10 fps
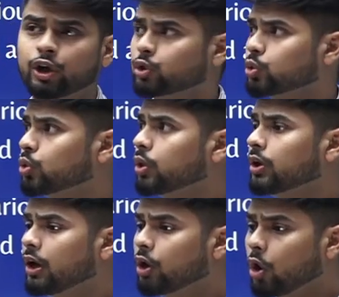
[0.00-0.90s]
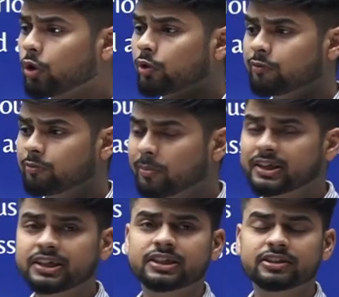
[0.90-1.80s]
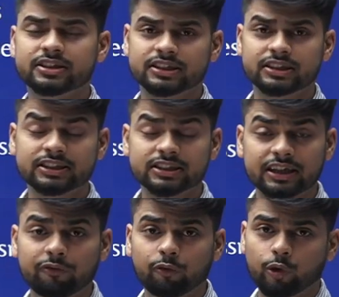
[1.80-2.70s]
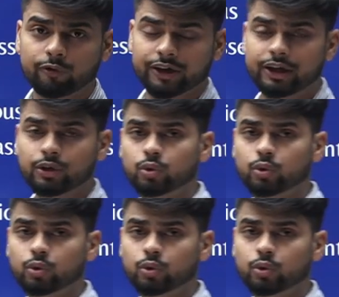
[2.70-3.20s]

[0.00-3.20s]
So a lot of money is involved in, you